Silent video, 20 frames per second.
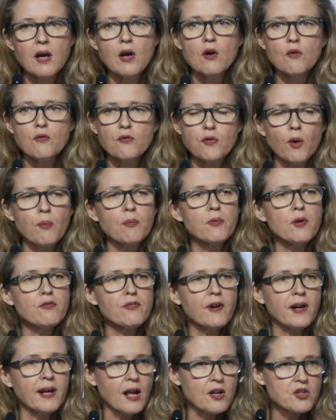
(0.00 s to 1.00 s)
from the
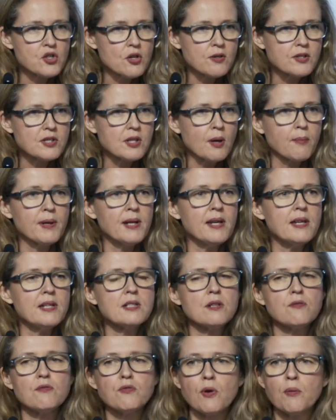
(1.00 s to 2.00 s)
financial
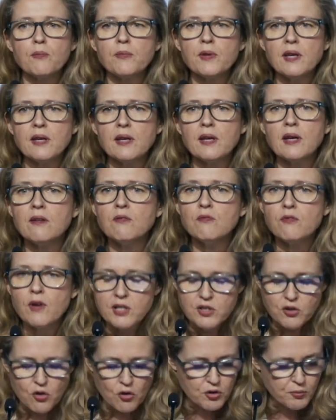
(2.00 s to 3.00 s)
stability, from the
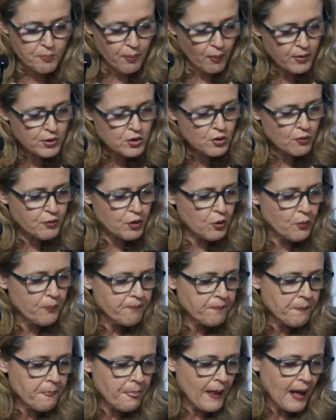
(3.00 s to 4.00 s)
investor's point of view,
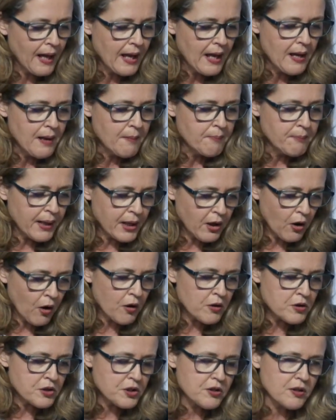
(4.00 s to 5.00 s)

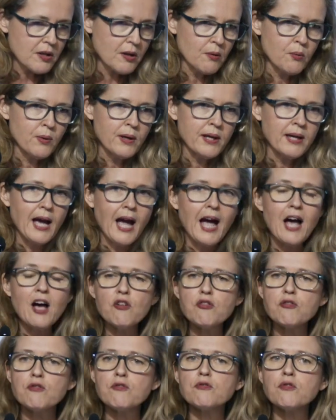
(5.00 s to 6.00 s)
because we
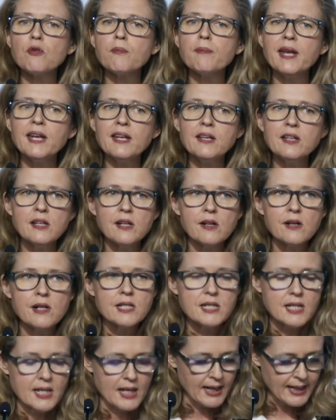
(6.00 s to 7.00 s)
have for many
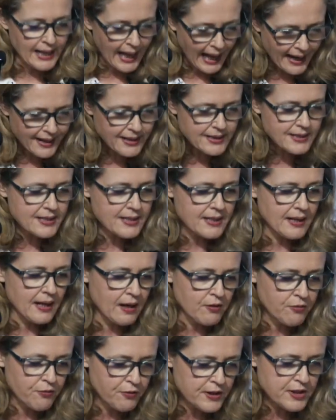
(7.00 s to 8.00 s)
years lacked
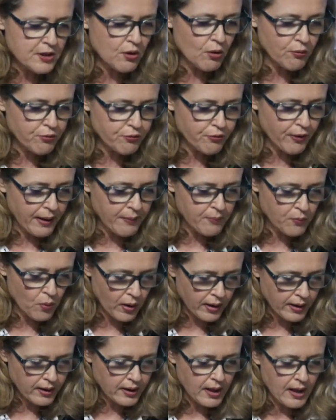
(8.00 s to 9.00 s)
a fiscal
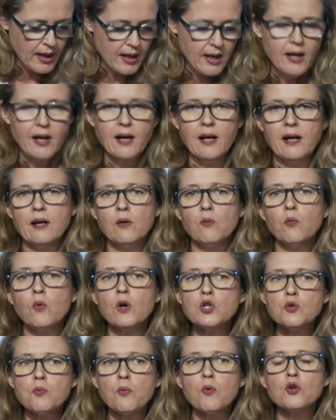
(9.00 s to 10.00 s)
framework
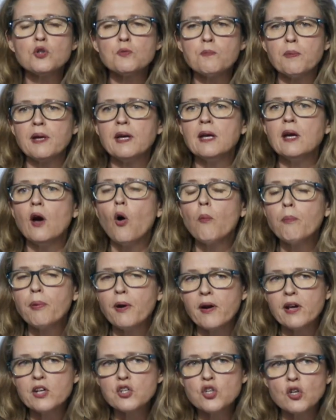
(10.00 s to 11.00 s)
which would be
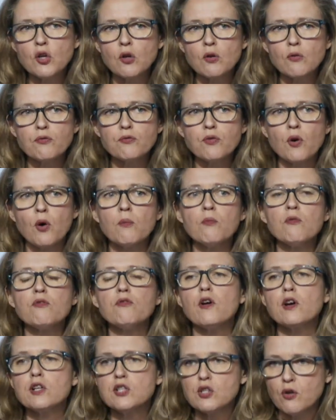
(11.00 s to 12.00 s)
operational from
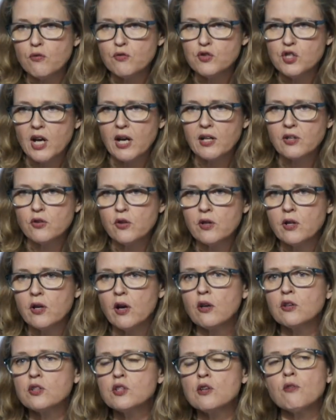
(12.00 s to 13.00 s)
1st of January
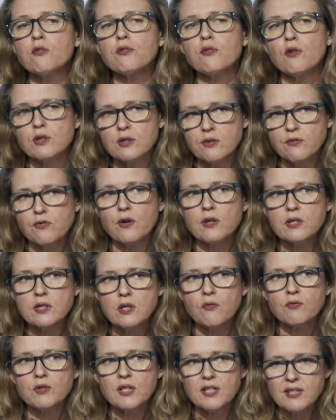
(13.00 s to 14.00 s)
until 31st
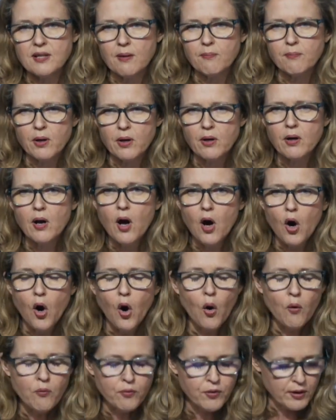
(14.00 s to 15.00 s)
of December
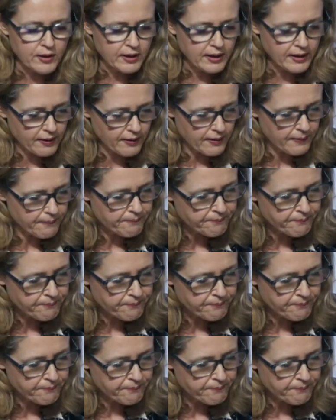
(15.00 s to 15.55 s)
of the year.